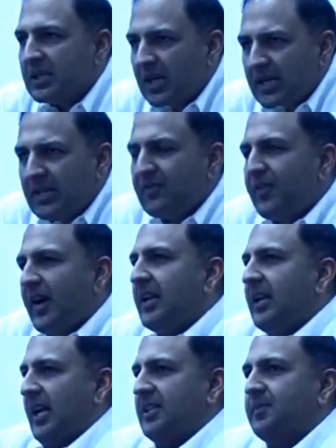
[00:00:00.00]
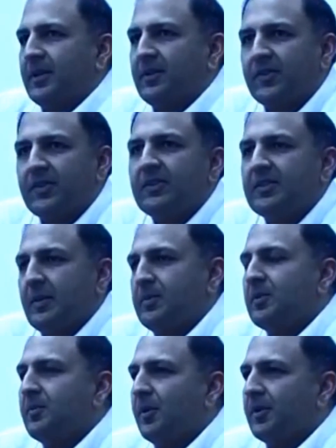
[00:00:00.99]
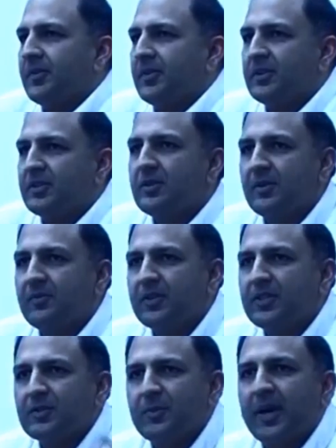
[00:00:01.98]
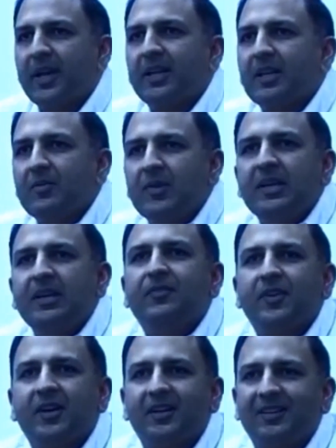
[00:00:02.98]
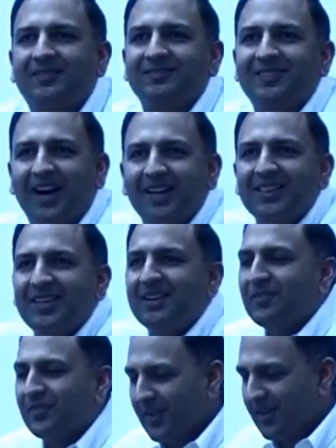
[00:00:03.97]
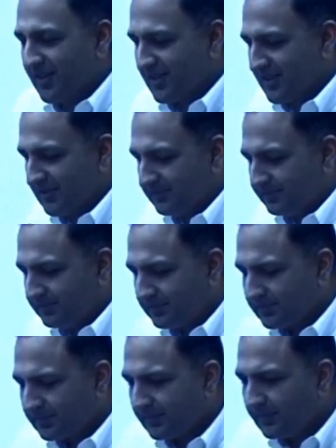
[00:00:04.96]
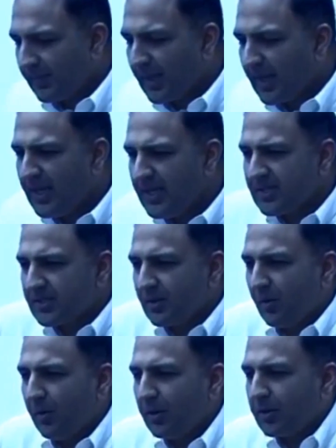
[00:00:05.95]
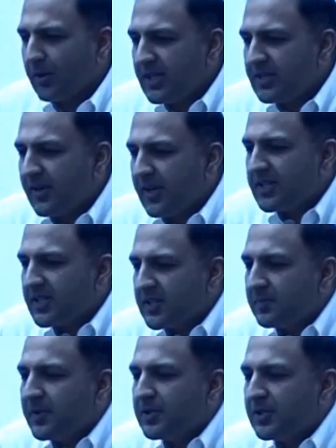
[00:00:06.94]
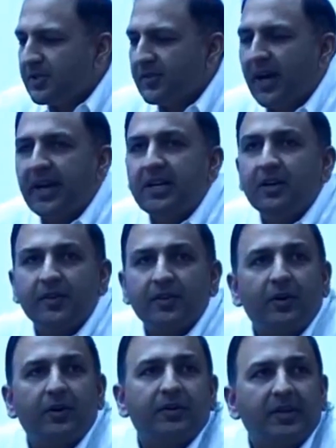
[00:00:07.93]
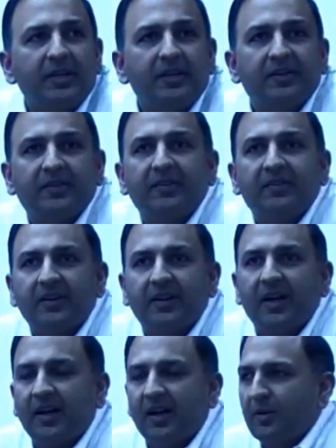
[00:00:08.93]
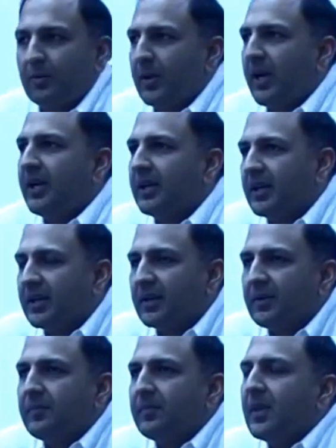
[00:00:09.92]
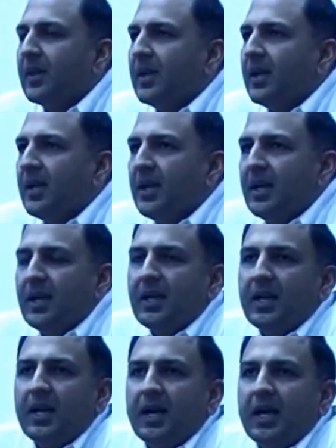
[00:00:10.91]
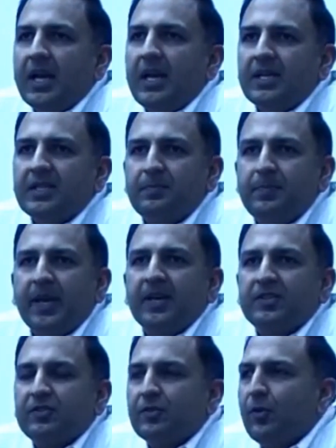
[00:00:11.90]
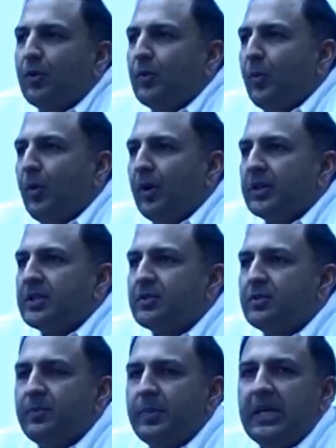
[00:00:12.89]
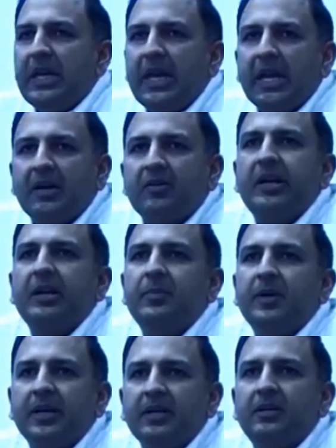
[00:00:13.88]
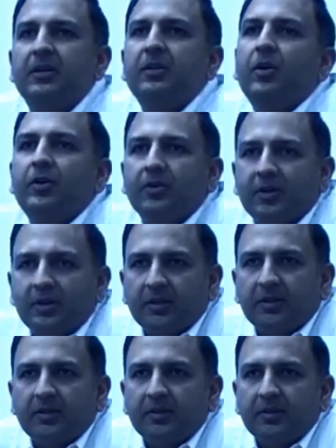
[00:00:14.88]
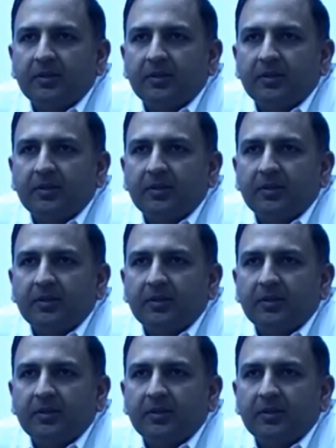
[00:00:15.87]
The third and final aspect of his conception of modern citizenship, which is where I think we need Gandhian figures, is although very suspicious of the idea of authority in the sense that I outlined it, his biggest role was to be a credible interlocutor